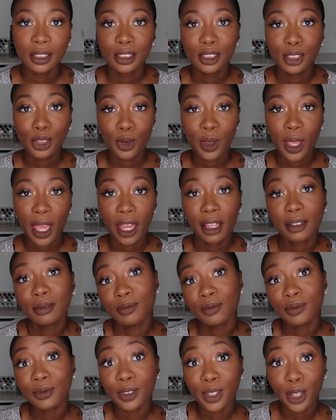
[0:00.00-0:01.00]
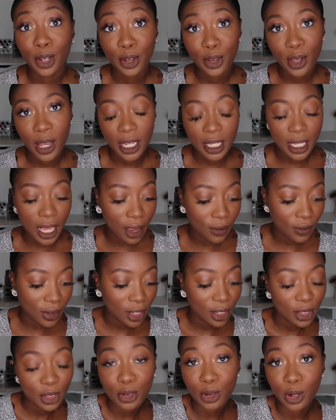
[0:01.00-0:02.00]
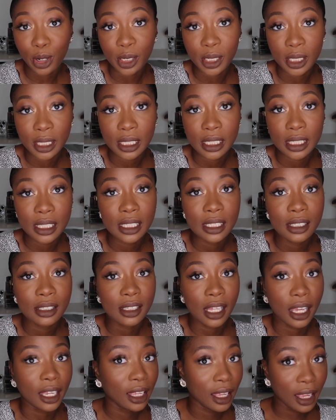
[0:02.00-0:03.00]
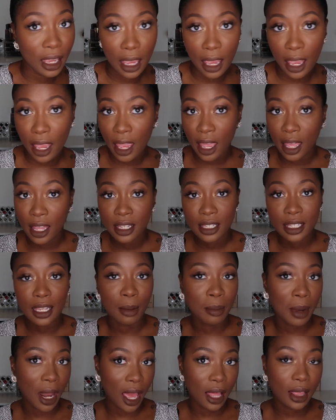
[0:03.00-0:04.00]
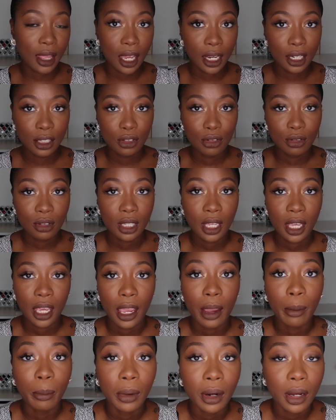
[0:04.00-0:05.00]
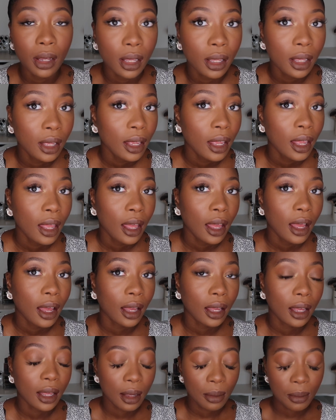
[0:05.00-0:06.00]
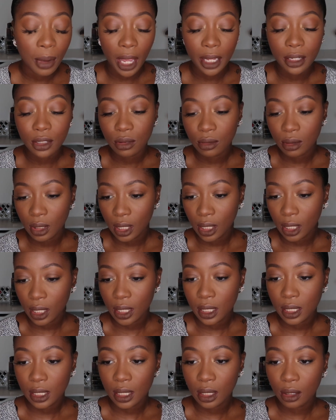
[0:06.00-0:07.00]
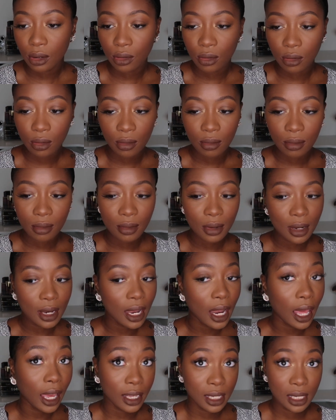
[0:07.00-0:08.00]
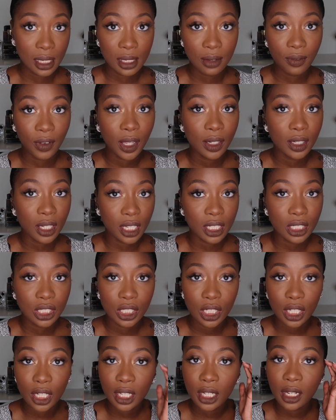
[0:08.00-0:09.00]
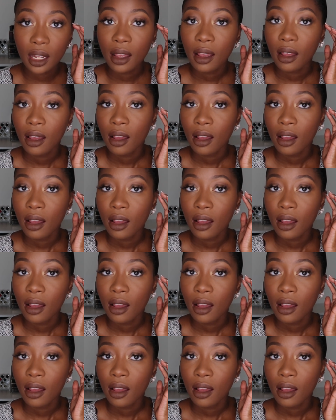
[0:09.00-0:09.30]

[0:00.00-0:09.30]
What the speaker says: So yeah, there you guys have it. You heard it secondhand. I'm not lying through the camera. I do think it is a nice foundation